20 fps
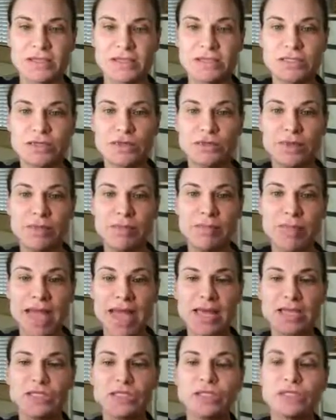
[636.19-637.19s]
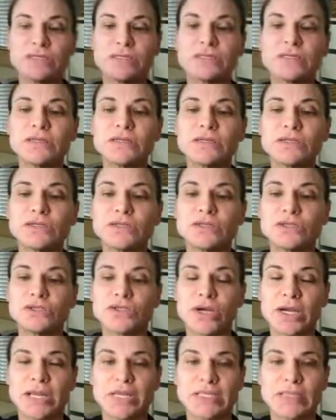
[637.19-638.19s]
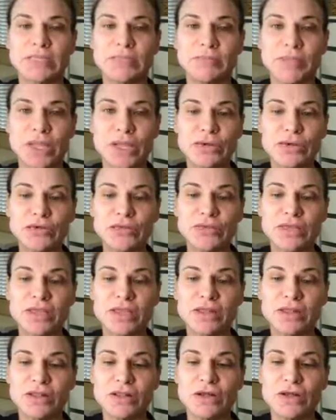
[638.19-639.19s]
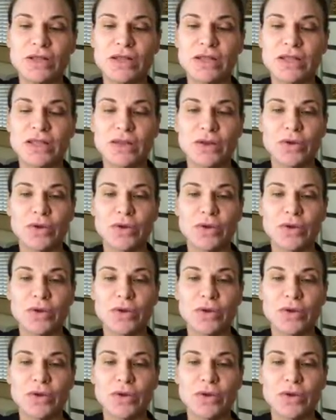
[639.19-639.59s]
So imagine trying to make your skin look